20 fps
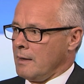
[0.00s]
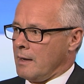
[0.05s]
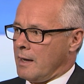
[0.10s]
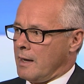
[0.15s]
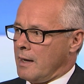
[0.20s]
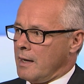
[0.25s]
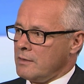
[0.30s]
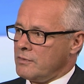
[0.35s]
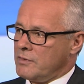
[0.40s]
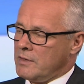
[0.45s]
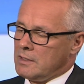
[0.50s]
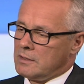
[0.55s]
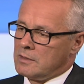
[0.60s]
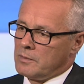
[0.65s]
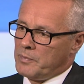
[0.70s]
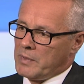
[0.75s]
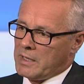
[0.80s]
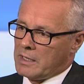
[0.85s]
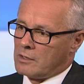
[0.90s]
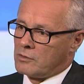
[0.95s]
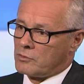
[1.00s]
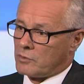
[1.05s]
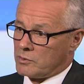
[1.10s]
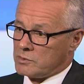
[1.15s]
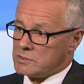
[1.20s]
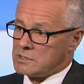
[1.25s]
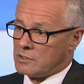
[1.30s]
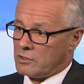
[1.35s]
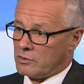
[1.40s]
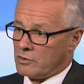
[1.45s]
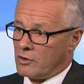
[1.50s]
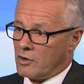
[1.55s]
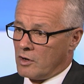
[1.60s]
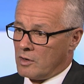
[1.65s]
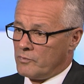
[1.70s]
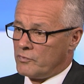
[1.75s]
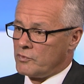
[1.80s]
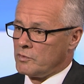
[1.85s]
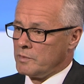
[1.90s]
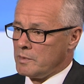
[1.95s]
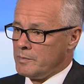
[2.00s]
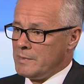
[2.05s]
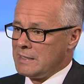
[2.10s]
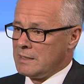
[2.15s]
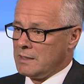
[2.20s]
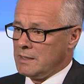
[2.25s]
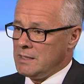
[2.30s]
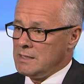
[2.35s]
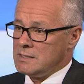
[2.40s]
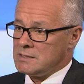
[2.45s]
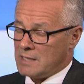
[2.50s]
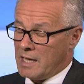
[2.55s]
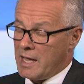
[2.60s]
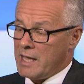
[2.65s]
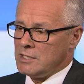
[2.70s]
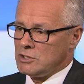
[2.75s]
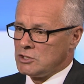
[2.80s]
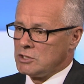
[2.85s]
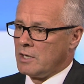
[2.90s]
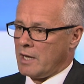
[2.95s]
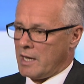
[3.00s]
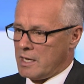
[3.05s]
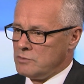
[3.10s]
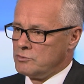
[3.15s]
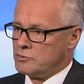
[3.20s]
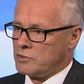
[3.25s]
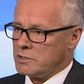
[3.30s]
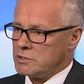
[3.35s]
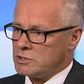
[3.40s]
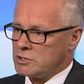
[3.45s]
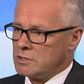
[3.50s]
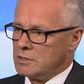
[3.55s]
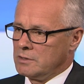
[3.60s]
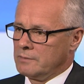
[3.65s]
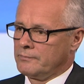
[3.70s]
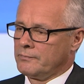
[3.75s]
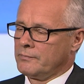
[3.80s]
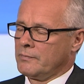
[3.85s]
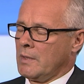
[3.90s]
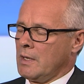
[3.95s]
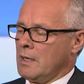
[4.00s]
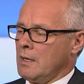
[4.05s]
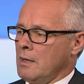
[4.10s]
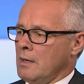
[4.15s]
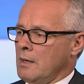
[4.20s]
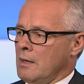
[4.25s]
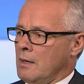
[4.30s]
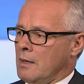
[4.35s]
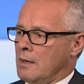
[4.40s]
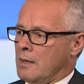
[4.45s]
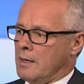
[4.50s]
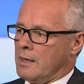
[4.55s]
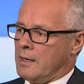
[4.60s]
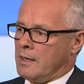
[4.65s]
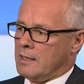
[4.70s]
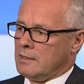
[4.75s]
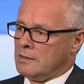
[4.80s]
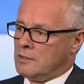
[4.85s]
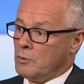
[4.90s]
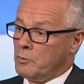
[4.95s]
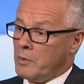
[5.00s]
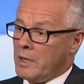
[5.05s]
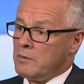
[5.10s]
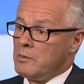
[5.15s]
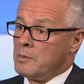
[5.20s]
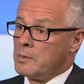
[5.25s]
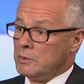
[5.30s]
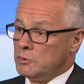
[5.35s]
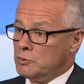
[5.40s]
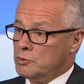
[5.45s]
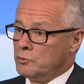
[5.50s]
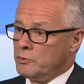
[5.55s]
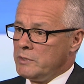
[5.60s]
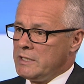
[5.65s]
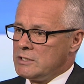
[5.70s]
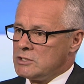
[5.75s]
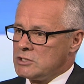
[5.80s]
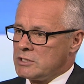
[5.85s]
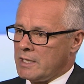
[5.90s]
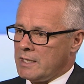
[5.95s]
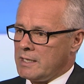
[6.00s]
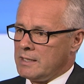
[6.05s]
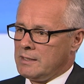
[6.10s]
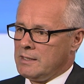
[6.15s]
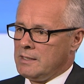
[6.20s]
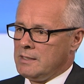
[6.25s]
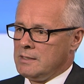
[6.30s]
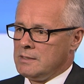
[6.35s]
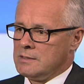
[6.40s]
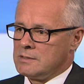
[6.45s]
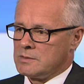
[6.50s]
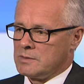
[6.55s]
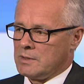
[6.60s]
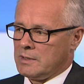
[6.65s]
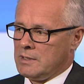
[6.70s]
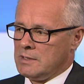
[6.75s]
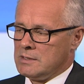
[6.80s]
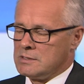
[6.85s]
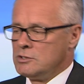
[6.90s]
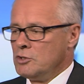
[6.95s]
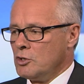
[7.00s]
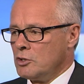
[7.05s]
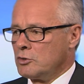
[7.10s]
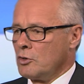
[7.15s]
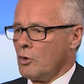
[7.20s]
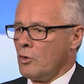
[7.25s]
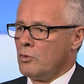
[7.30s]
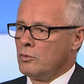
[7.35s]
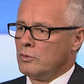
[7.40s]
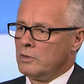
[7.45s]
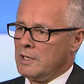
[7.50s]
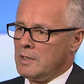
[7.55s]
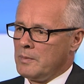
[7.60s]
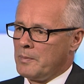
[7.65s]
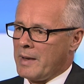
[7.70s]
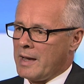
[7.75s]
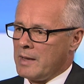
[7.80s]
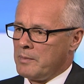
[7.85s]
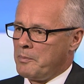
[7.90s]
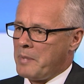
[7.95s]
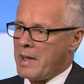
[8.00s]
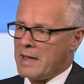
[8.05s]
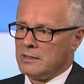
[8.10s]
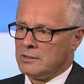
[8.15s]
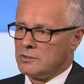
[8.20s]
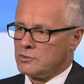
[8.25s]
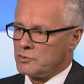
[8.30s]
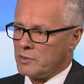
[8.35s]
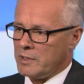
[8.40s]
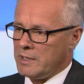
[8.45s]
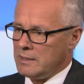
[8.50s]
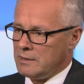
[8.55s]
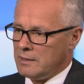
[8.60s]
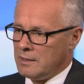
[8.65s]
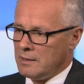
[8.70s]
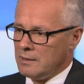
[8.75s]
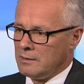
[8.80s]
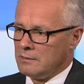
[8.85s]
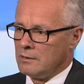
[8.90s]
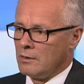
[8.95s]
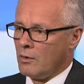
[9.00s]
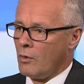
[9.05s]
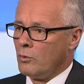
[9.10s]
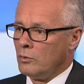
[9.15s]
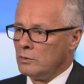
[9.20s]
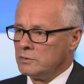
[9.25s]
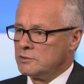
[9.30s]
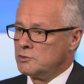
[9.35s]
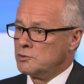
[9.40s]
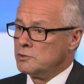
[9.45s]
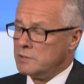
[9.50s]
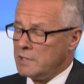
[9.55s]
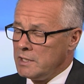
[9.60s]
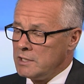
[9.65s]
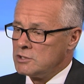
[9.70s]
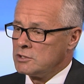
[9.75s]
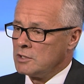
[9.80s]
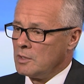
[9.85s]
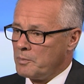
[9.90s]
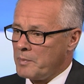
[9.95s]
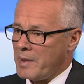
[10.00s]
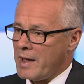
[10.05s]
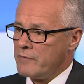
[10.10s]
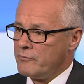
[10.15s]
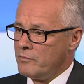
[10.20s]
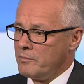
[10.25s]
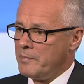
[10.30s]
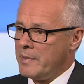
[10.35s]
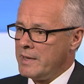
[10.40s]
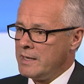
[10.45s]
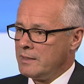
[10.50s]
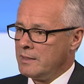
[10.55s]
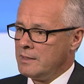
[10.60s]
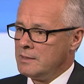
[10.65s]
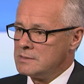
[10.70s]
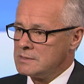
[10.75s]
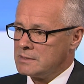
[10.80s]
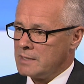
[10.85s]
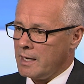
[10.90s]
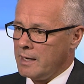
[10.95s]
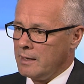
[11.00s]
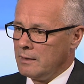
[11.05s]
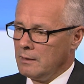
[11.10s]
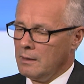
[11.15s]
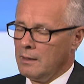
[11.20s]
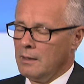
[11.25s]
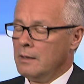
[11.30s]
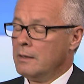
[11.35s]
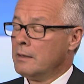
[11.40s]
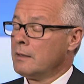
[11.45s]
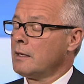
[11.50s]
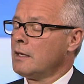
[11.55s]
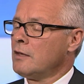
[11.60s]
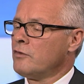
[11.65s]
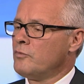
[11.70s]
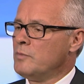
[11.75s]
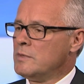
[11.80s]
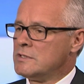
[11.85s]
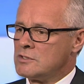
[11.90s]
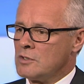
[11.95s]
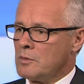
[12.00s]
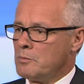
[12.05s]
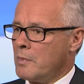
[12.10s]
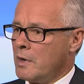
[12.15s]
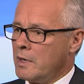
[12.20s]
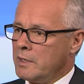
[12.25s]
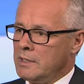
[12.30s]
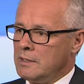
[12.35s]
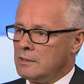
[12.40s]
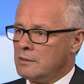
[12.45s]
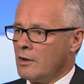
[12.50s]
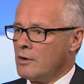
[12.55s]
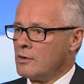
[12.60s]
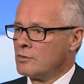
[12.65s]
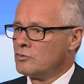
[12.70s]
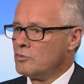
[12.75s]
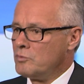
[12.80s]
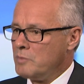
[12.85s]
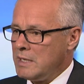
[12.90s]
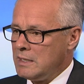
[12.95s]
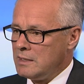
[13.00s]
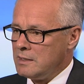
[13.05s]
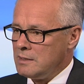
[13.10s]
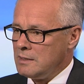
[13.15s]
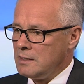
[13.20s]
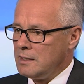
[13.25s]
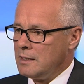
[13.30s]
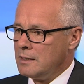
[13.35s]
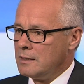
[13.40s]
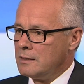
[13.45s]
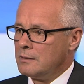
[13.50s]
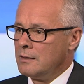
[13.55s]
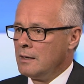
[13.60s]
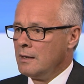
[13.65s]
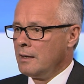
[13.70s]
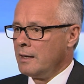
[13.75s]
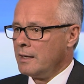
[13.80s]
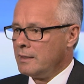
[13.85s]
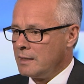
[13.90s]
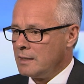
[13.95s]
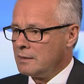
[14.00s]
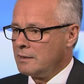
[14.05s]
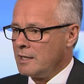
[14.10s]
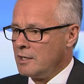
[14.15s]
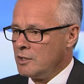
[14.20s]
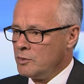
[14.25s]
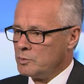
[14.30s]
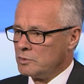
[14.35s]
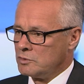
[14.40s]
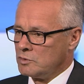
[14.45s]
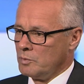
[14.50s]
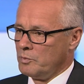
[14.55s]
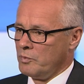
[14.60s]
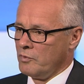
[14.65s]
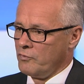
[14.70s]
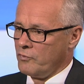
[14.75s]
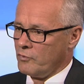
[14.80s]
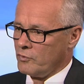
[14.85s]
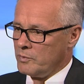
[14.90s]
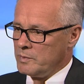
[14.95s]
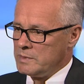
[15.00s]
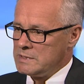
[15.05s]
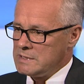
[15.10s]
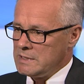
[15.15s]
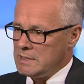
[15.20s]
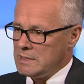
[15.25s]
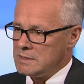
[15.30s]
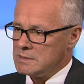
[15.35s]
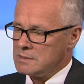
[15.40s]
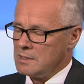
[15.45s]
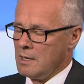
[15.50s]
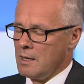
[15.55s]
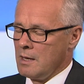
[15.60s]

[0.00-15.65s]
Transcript: I think the big growth is going to come from the Middle East, Asia and Russia. And the way we want to reach that is not only by penetrating the old traditional private banking style, give me some money, talk to me in a year, and I tell you what the performance is.